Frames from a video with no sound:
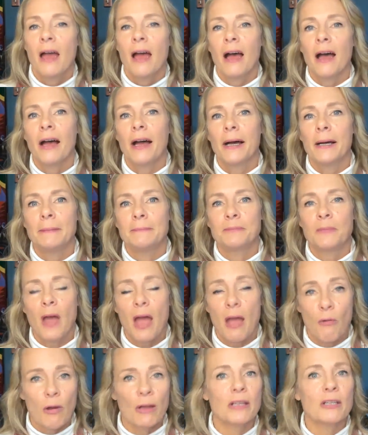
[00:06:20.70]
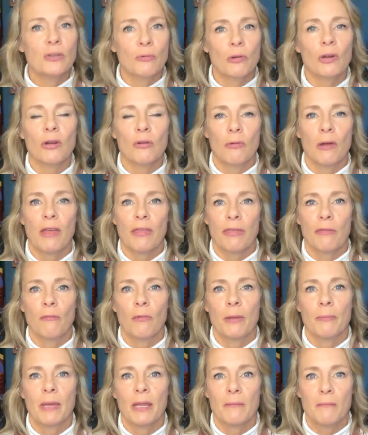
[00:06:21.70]
I wanted to work with
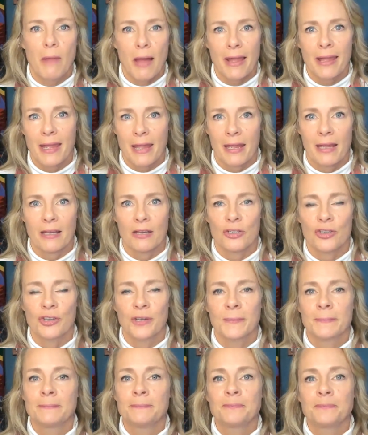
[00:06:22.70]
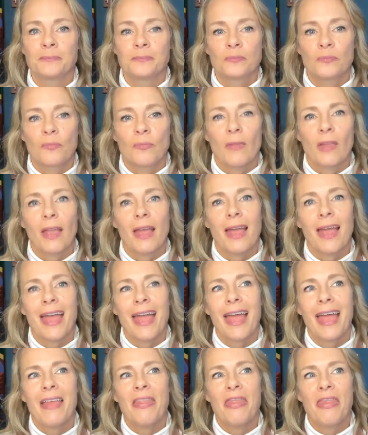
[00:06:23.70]
women my age.
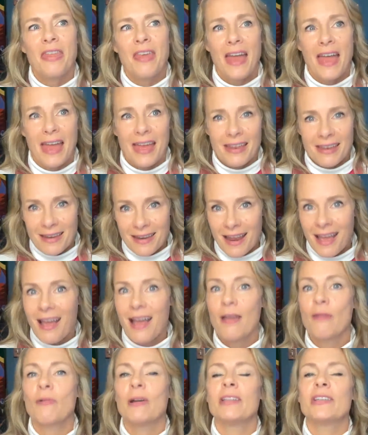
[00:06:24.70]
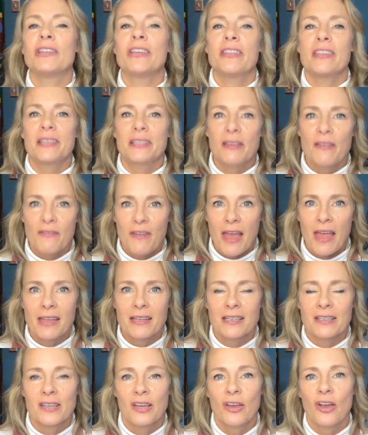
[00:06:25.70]
And then I went to this
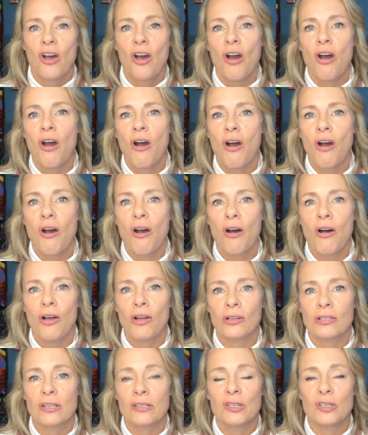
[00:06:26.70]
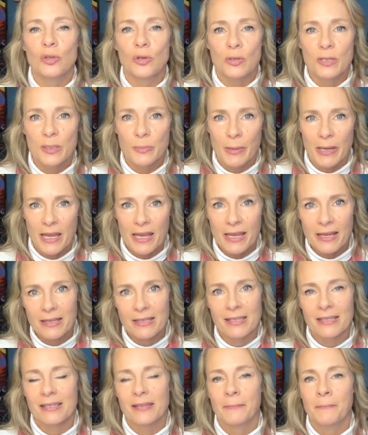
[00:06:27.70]
event called Soul
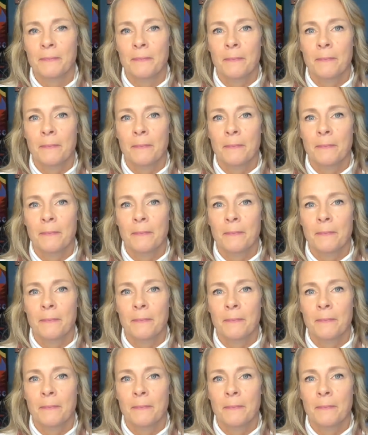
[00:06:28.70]
Speaks.